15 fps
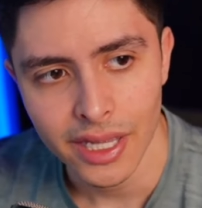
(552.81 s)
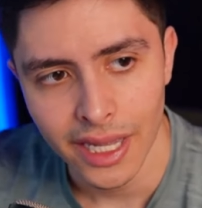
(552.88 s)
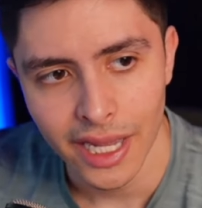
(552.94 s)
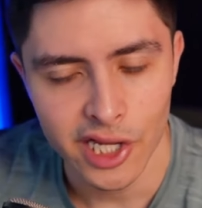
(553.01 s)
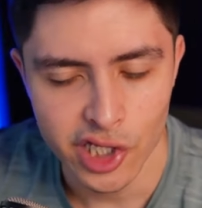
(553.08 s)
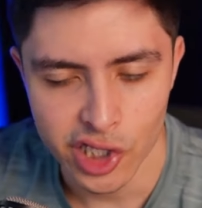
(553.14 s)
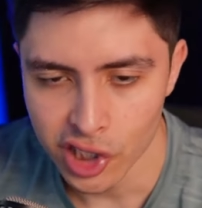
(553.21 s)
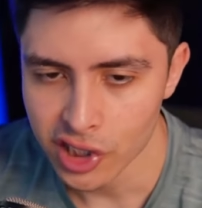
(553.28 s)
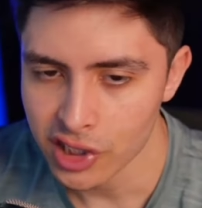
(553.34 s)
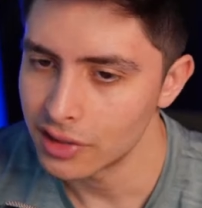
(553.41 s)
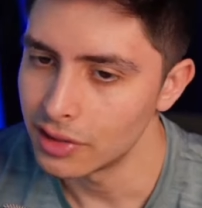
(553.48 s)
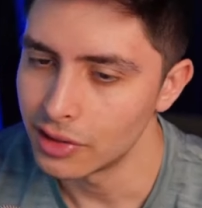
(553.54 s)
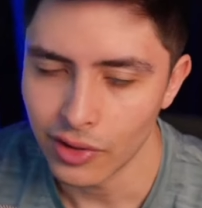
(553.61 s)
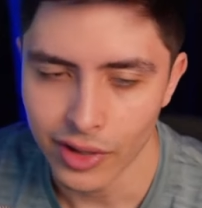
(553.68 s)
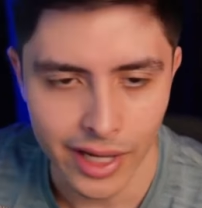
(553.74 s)
It's just,
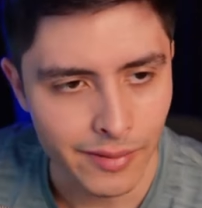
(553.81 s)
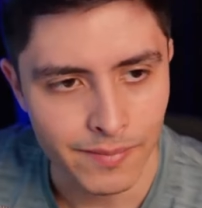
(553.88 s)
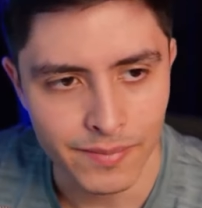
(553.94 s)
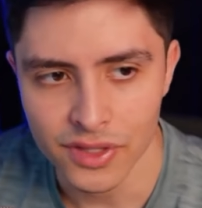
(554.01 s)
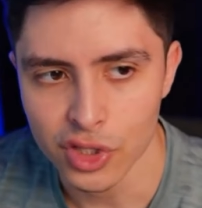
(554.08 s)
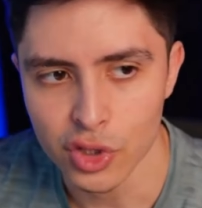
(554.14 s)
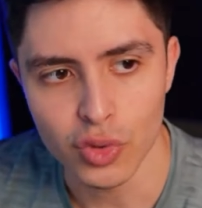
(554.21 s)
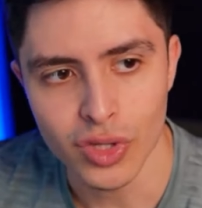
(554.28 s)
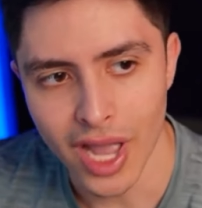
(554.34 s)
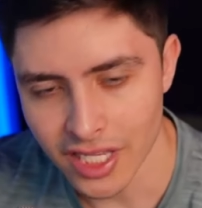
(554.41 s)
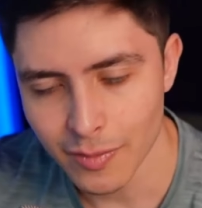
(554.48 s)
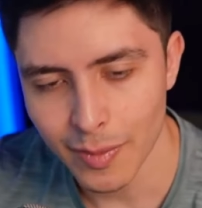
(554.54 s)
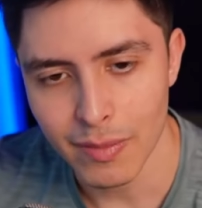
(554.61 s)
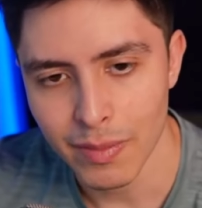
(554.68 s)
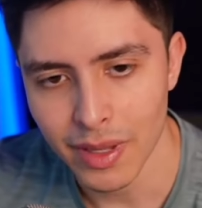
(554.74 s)
hey, do not
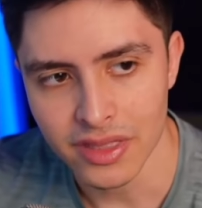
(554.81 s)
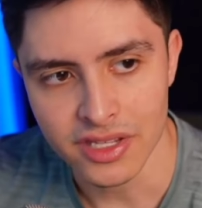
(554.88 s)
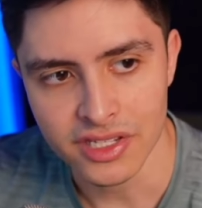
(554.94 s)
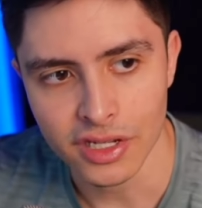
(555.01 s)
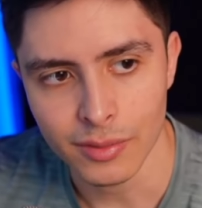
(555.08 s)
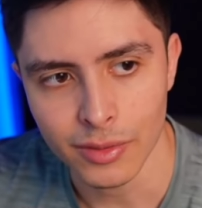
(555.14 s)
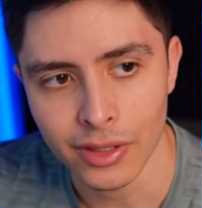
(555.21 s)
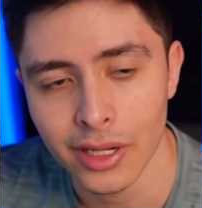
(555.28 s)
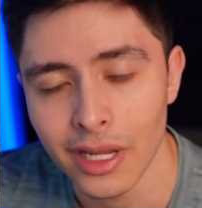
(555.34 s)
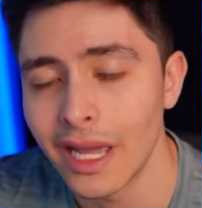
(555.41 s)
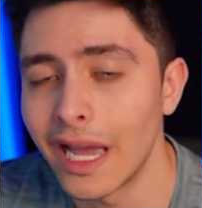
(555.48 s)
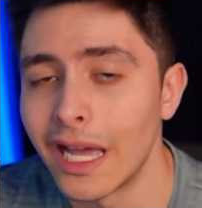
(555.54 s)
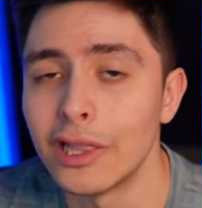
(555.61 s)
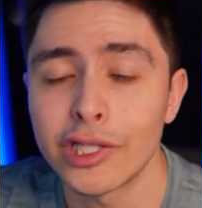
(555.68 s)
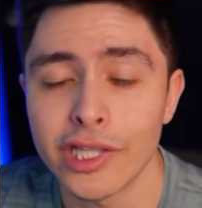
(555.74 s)
spend big this summer
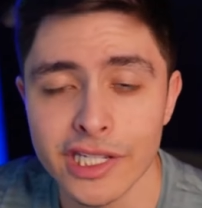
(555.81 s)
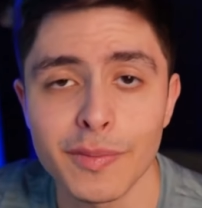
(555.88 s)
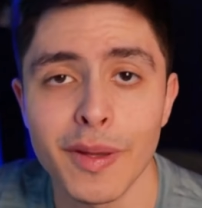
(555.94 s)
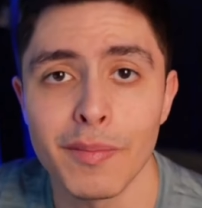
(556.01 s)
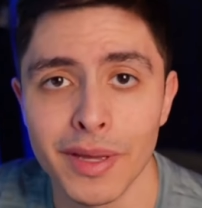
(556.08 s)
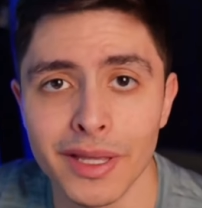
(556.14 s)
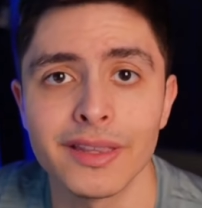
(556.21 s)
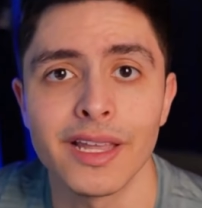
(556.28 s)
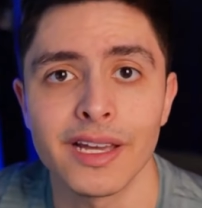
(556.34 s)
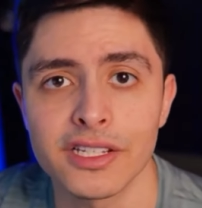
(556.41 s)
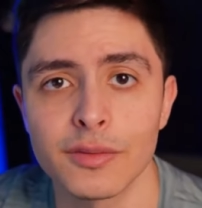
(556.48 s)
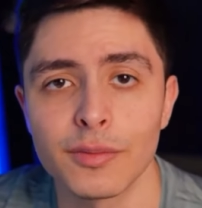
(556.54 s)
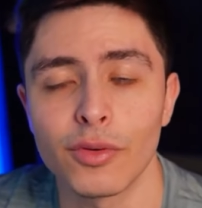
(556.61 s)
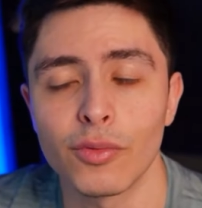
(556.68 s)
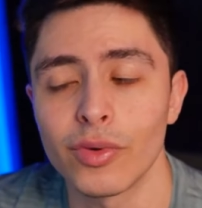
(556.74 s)
and look to spend big next
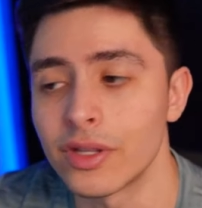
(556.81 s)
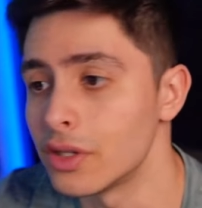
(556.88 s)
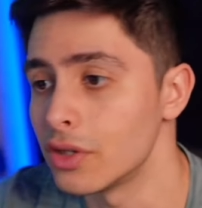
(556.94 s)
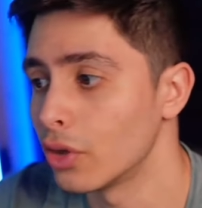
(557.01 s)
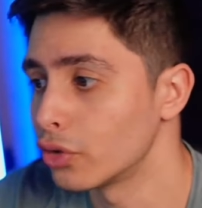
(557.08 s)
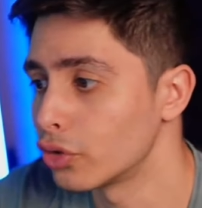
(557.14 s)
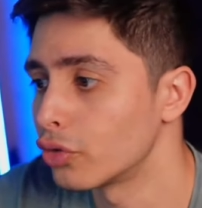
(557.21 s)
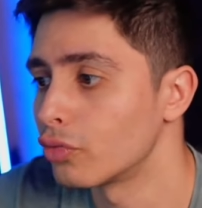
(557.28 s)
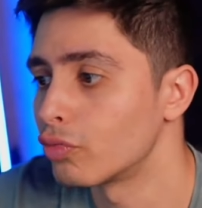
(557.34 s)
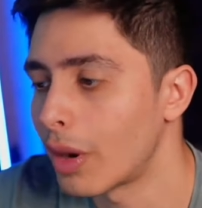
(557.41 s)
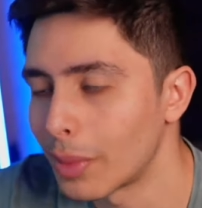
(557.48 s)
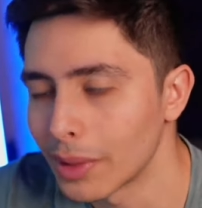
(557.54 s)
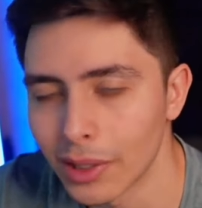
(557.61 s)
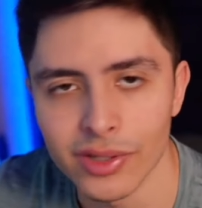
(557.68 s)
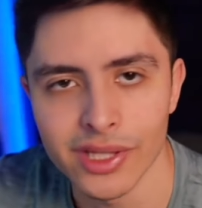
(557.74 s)
summer when,
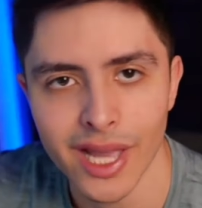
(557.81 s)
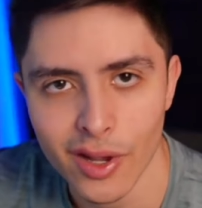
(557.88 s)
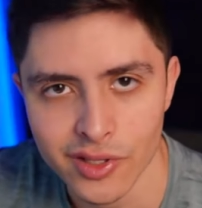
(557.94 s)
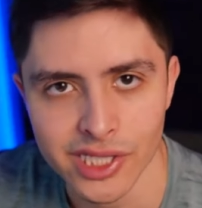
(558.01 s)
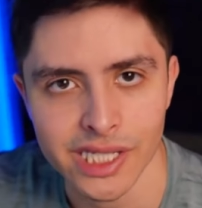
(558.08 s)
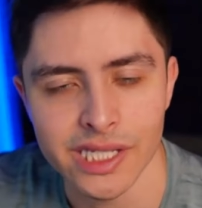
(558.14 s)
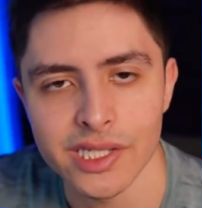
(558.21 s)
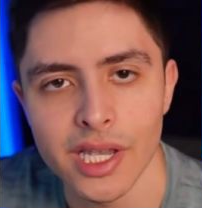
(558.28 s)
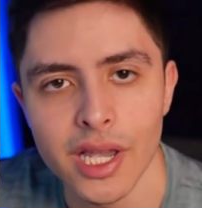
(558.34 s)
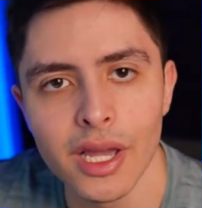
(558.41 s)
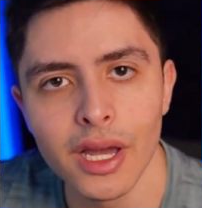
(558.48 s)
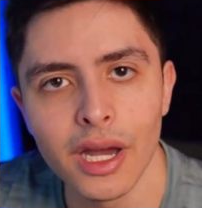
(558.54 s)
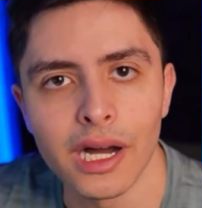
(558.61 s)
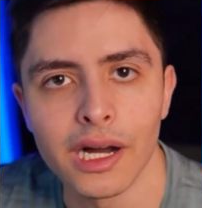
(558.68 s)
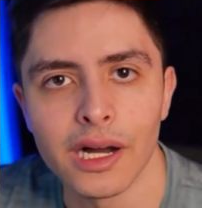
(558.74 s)
Robert Lewandowski's,
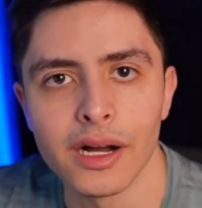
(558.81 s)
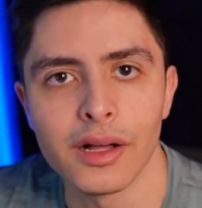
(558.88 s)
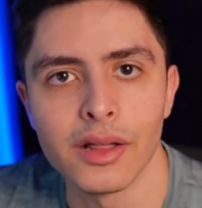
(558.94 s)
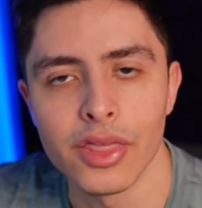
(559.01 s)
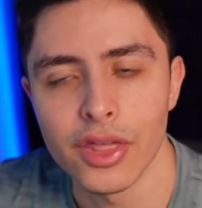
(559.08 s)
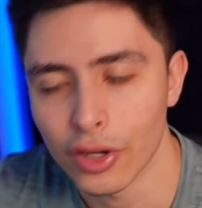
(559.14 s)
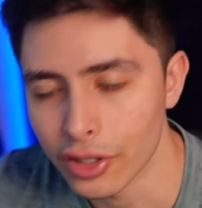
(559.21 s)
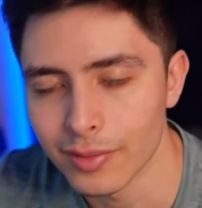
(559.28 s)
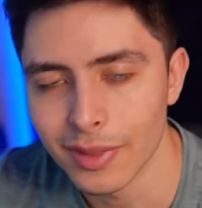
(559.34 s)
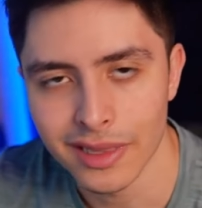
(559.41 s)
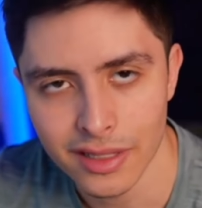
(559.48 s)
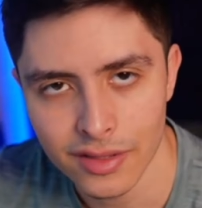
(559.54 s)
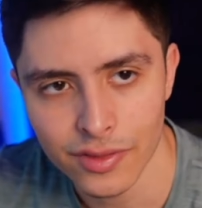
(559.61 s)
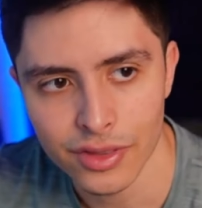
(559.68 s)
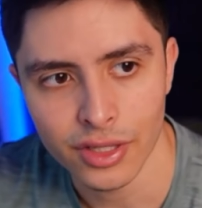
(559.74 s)
they're going to be
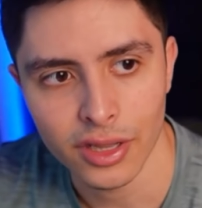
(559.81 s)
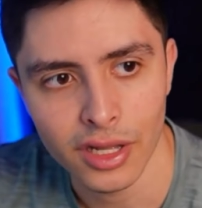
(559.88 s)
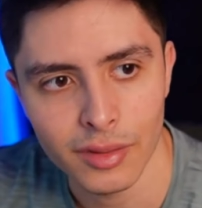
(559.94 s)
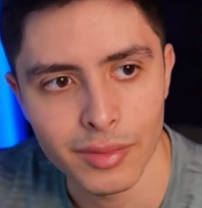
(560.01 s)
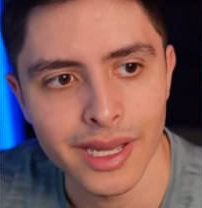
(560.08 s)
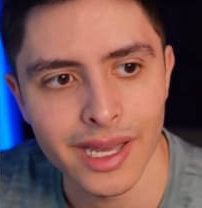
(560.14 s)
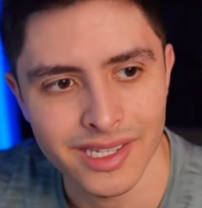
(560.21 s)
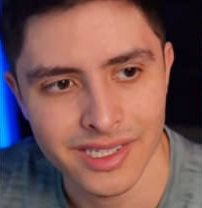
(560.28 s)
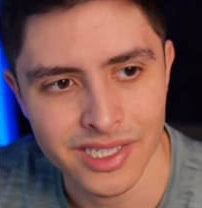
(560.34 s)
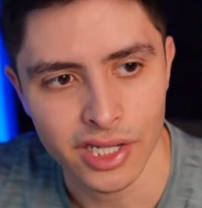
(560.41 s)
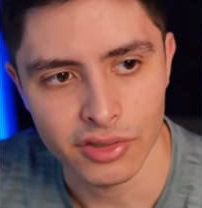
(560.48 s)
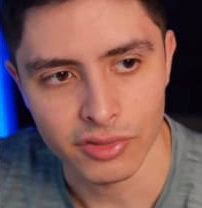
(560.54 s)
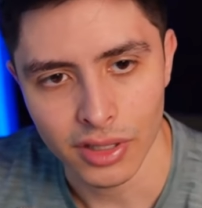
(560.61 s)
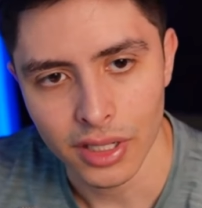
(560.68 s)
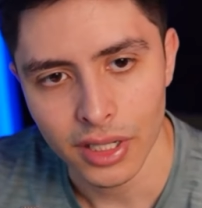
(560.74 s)
leaving the club,
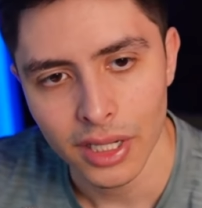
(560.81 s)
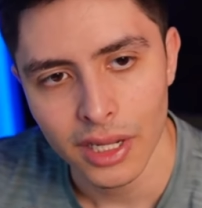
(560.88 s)
etc.